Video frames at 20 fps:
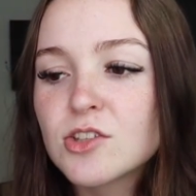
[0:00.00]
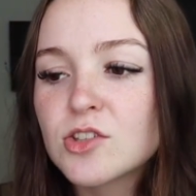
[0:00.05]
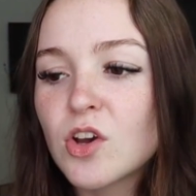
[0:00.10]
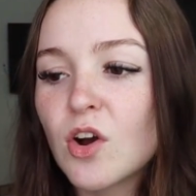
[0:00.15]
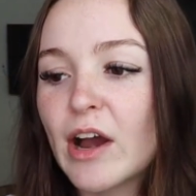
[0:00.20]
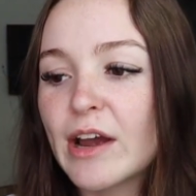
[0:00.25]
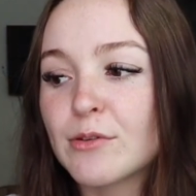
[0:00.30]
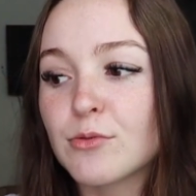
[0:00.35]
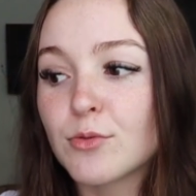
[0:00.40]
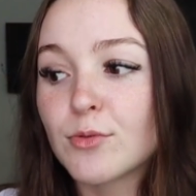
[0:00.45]

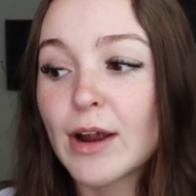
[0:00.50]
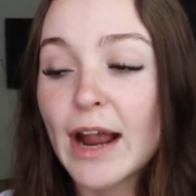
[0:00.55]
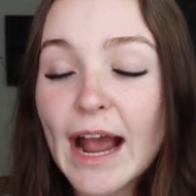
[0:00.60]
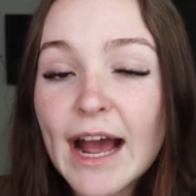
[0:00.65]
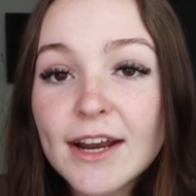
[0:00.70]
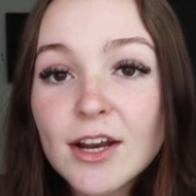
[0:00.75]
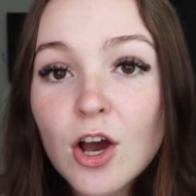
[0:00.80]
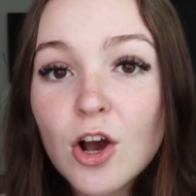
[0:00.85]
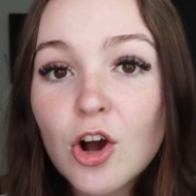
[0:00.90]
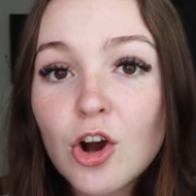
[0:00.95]
So I
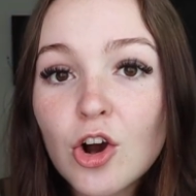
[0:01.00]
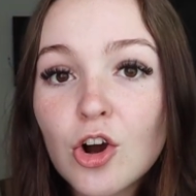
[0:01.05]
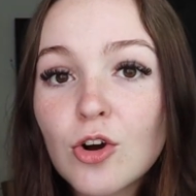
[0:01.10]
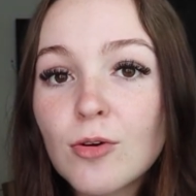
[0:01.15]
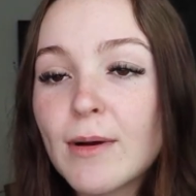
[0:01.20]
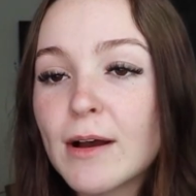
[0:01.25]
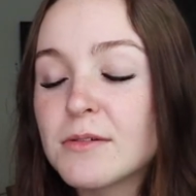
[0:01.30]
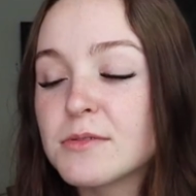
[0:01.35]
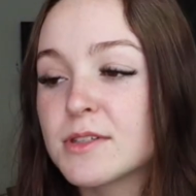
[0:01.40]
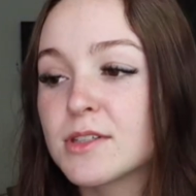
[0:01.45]
ran
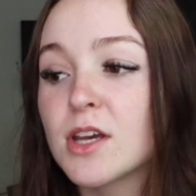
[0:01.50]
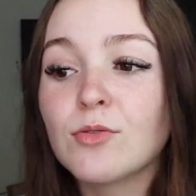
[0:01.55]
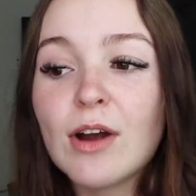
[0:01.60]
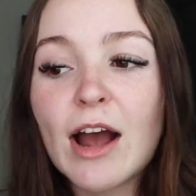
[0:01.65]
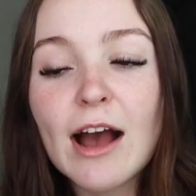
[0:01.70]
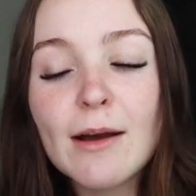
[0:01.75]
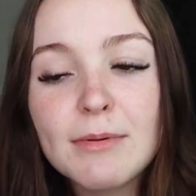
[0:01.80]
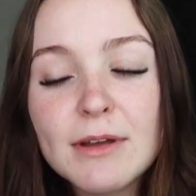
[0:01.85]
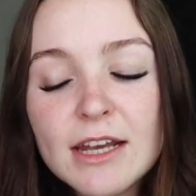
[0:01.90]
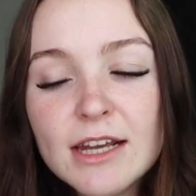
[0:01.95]
home, I was
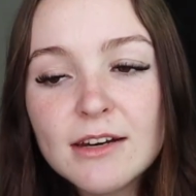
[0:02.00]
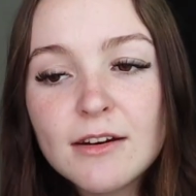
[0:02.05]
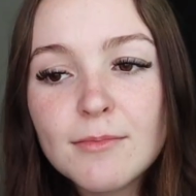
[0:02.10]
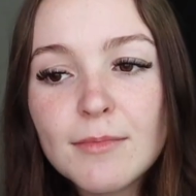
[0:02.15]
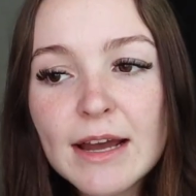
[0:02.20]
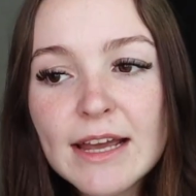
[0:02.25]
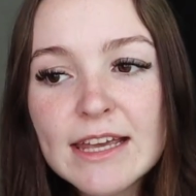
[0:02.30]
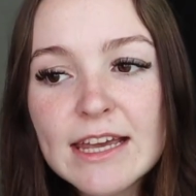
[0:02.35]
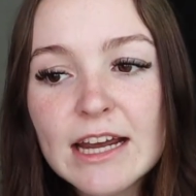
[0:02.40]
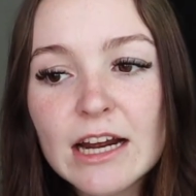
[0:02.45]
grabbing
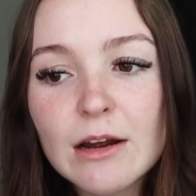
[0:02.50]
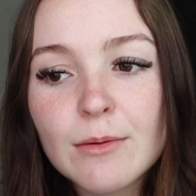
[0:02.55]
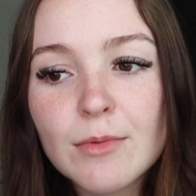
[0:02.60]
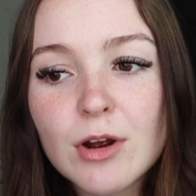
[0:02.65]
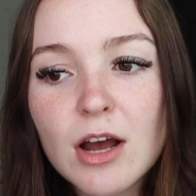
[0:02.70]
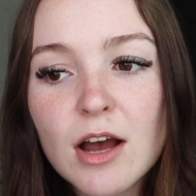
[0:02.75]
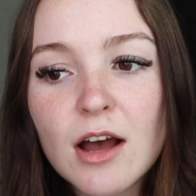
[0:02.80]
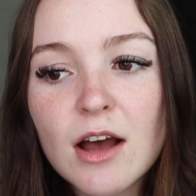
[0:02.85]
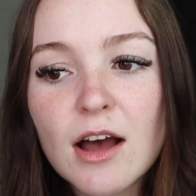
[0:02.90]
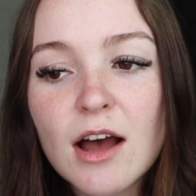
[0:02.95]
my
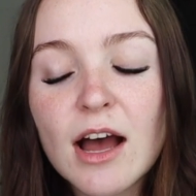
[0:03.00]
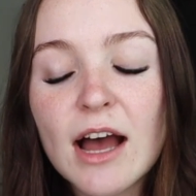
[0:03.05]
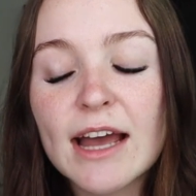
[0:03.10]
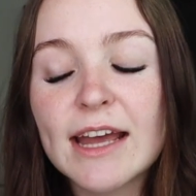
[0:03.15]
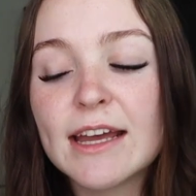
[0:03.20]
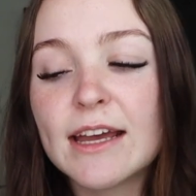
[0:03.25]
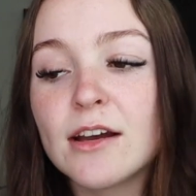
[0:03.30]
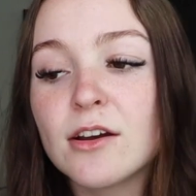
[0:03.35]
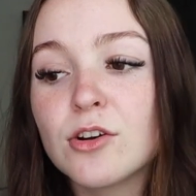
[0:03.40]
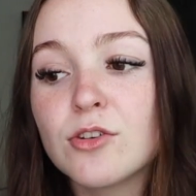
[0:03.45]
camera,
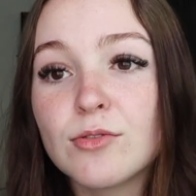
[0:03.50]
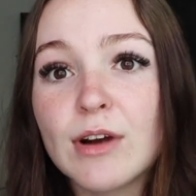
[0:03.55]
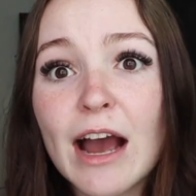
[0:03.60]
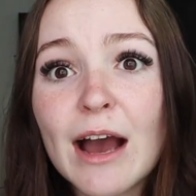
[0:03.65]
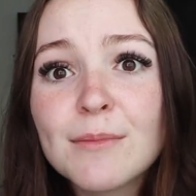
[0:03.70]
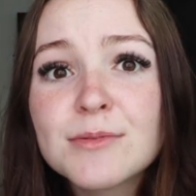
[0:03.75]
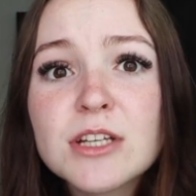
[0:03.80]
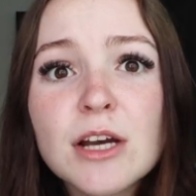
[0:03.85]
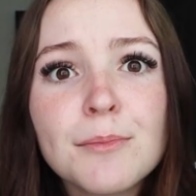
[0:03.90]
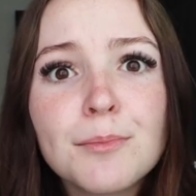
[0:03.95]
I
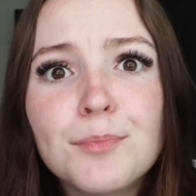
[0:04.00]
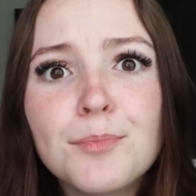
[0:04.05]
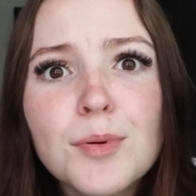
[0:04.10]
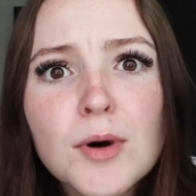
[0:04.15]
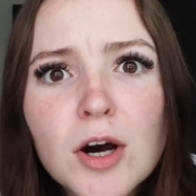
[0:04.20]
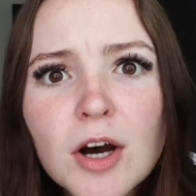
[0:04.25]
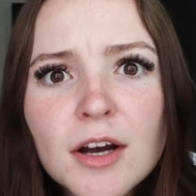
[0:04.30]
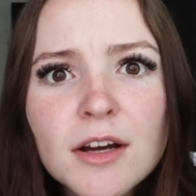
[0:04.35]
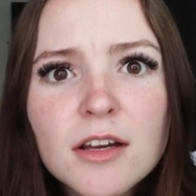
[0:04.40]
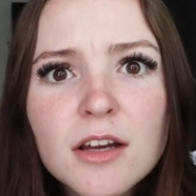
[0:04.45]
grabbed a
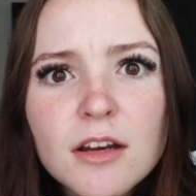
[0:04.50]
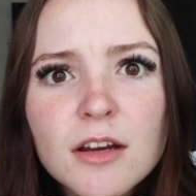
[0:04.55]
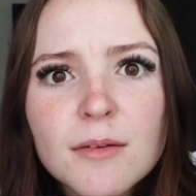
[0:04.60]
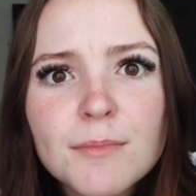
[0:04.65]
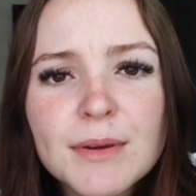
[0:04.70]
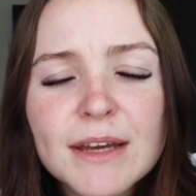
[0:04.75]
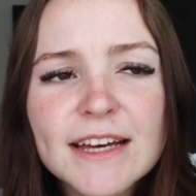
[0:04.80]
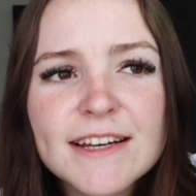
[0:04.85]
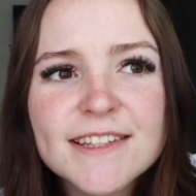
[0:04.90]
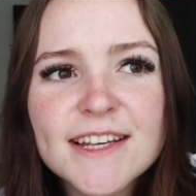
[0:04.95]
book
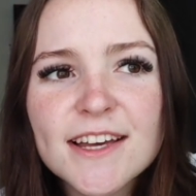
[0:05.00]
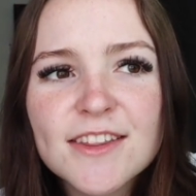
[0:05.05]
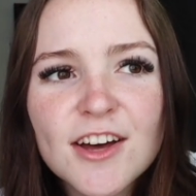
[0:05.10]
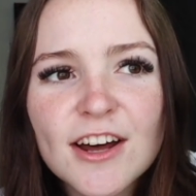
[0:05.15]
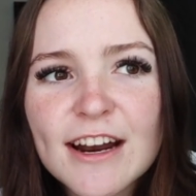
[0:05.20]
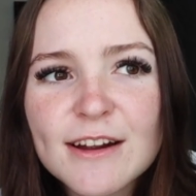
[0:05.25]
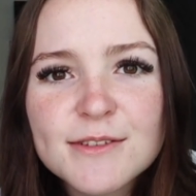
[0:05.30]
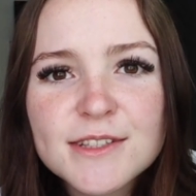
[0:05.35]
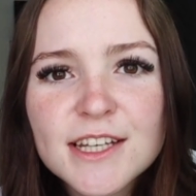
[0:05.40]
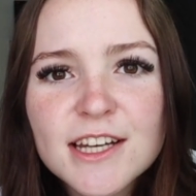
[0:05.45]
because I
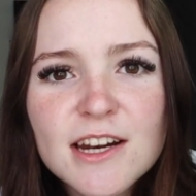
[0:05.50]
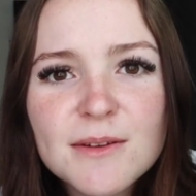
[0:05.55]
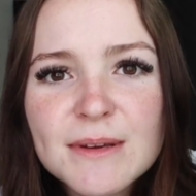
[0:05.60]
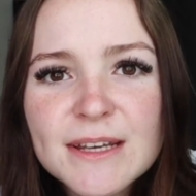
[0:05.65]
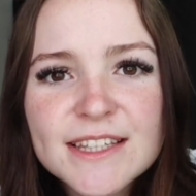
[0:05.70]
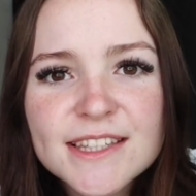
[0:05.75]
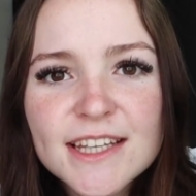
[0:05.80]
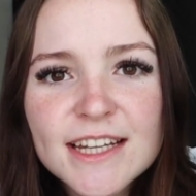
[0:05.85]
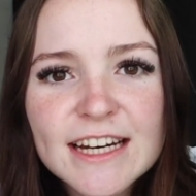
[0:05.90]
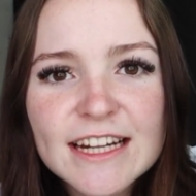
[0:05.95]
thought I was gonna
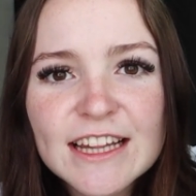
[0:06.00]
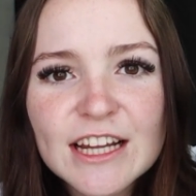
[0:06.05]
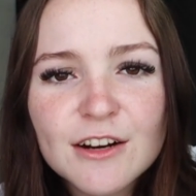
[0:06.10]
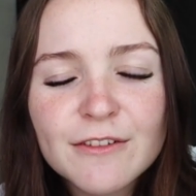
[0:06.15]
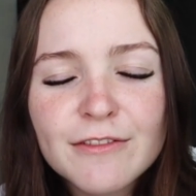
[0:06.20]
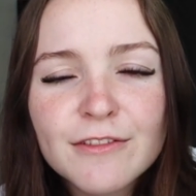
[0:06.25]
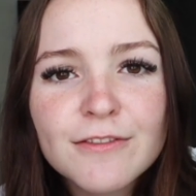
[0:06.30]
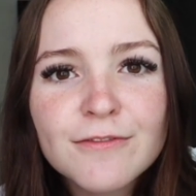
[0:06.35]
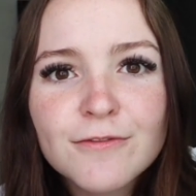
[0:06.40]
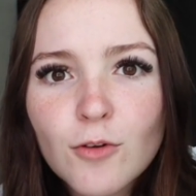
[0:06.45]
be sitting
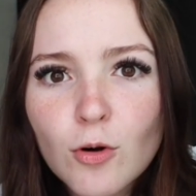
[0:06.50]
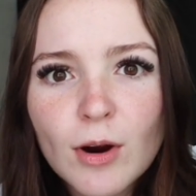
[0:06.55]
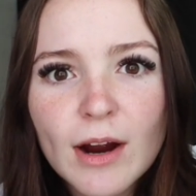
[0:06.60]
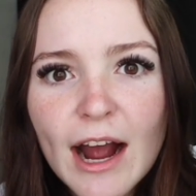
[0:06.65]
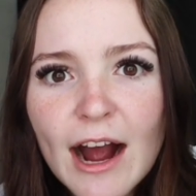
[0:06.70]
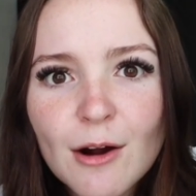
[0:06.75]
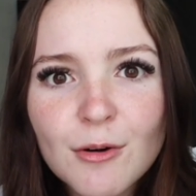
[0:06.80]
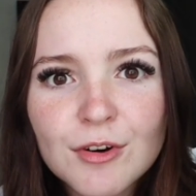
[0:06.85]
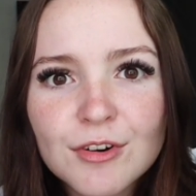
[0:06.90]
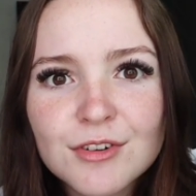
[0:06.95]
there for 4
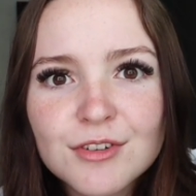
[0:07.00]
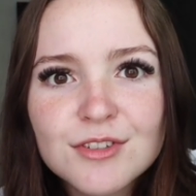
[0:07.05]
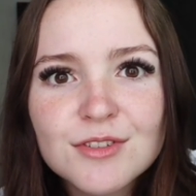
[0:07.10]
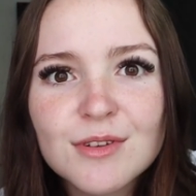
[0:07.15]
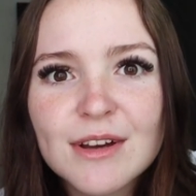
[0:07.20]
hours.